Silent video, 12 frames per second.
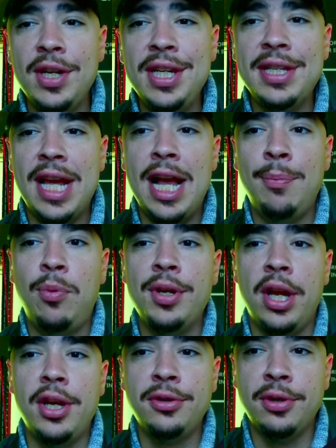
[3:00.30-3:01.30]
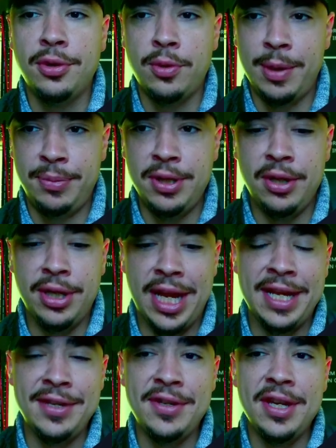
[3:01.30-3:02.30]
top 100 crypto,
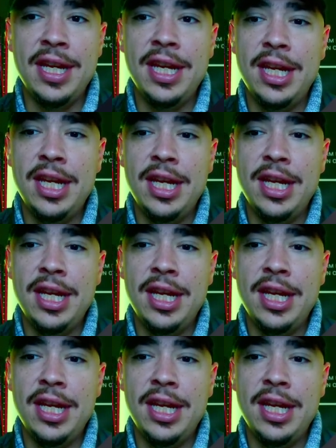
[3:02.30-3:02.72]
guys. Go